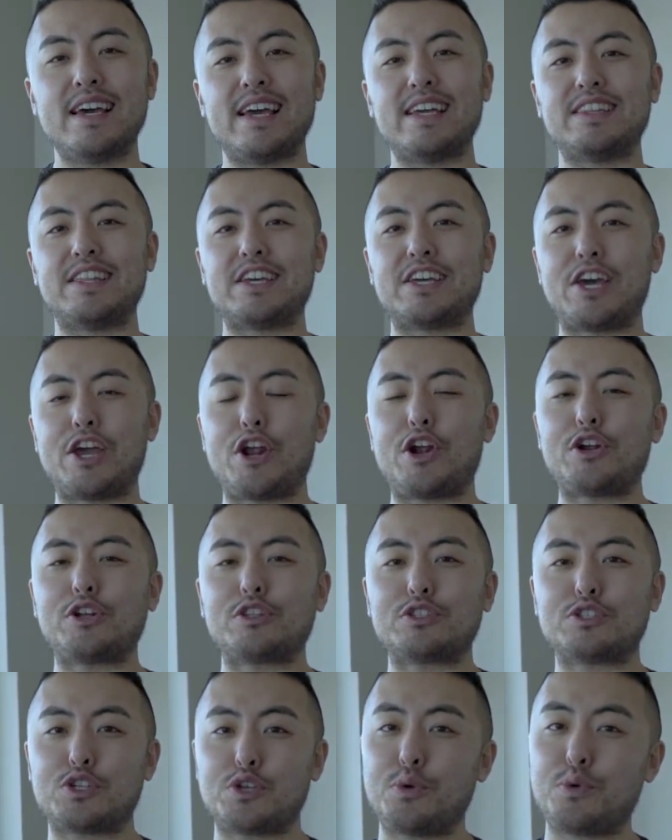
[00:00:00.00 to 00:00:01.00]
in the
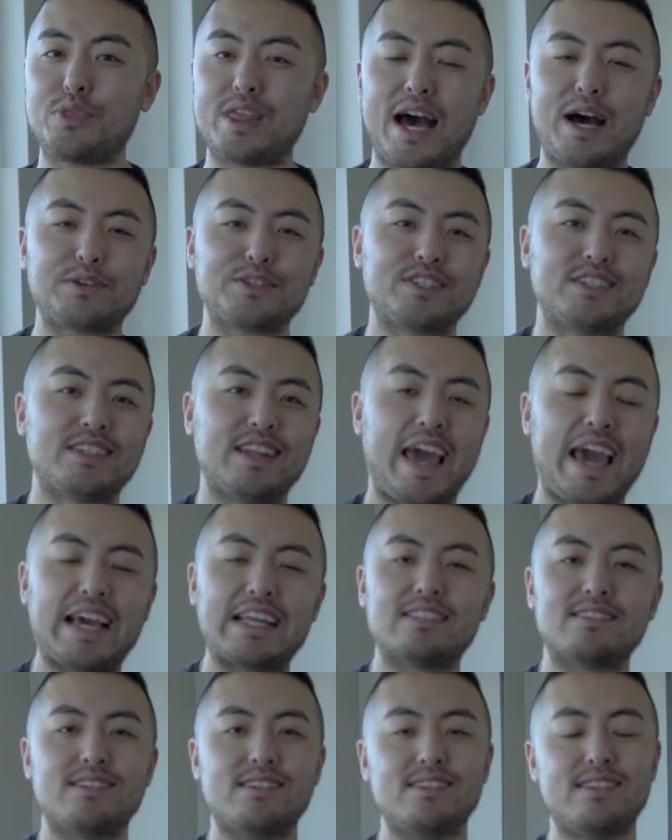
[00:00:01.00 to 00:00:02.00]
year
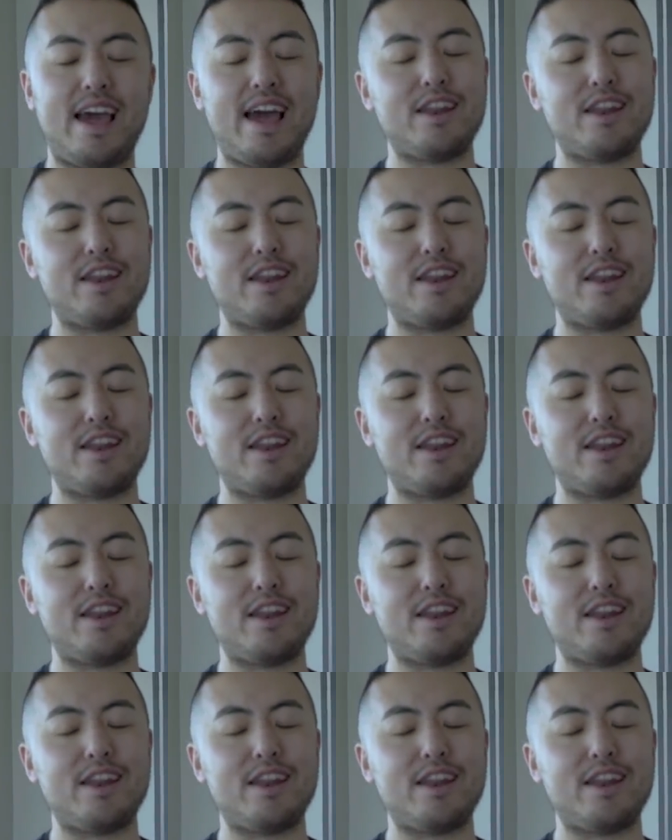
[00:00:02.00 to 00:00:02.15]
2018.